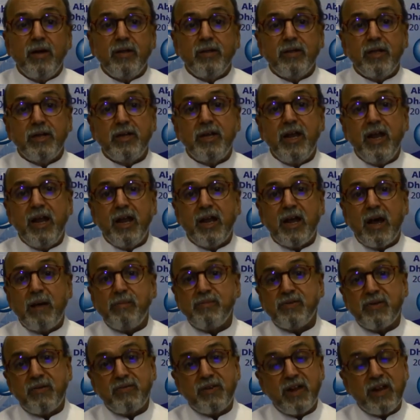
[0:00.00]
The deal
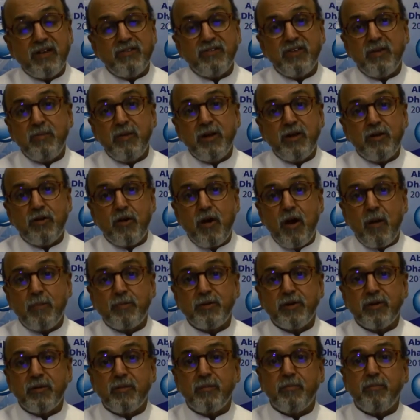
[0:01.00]
comes after NCB
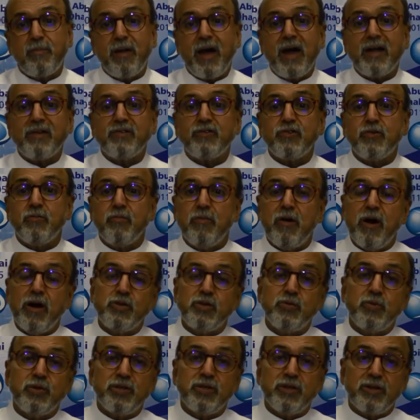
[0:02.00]
dropped plans to
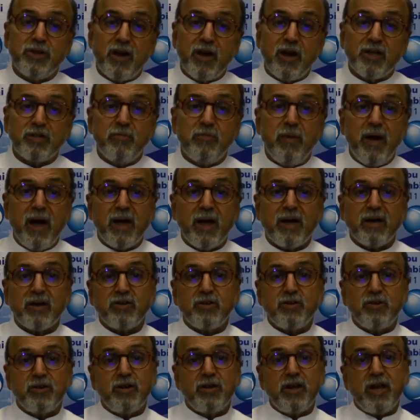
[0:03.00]
merge with Riyadh Bank
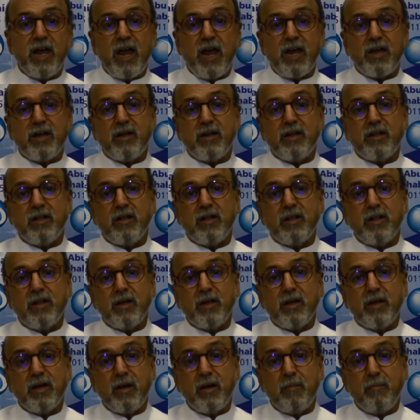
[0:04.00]
to create
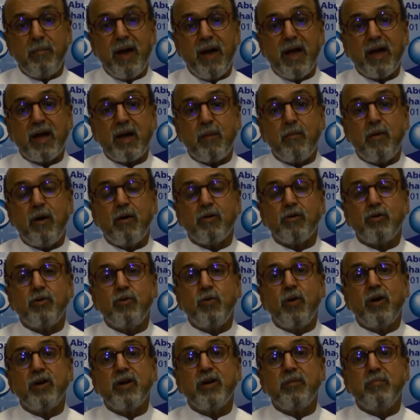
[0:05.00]
a bank about
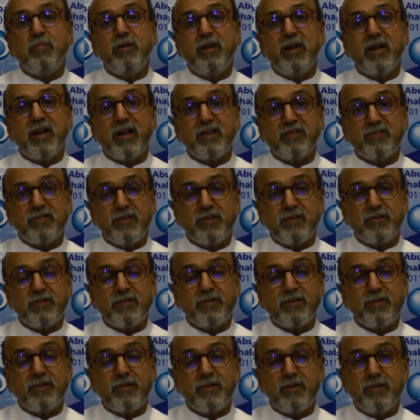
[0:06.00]
200 billion
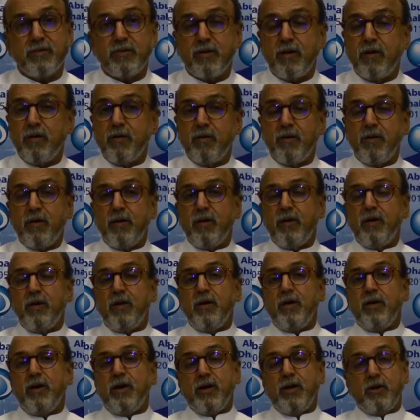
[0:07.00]
assets. So
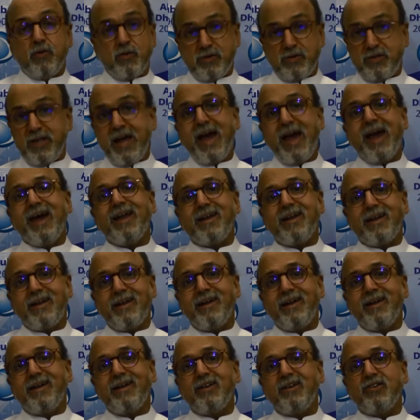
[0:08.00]
it was
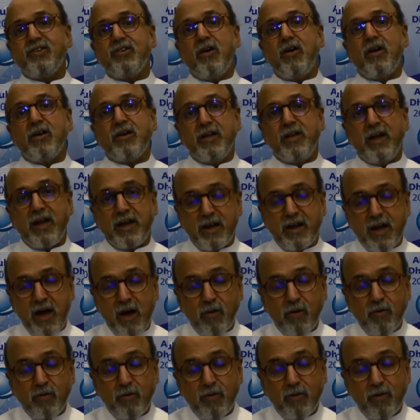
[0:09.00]
there, it's not there
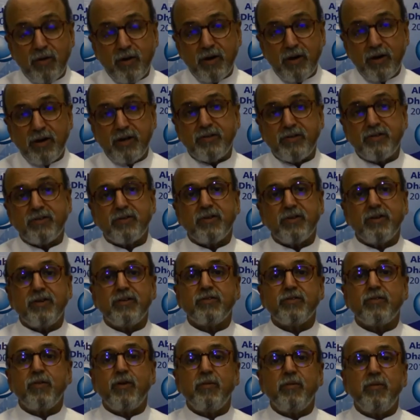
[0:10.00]
now.
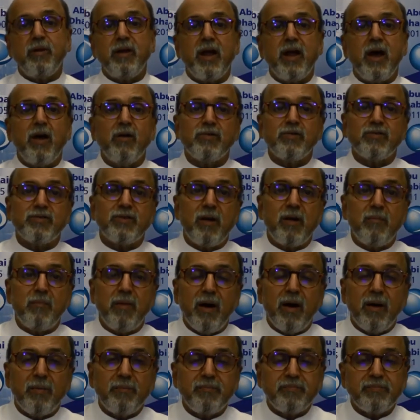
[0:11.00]
It's going to be now
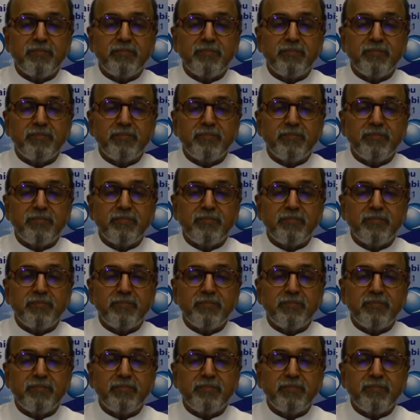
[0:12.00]
Samba.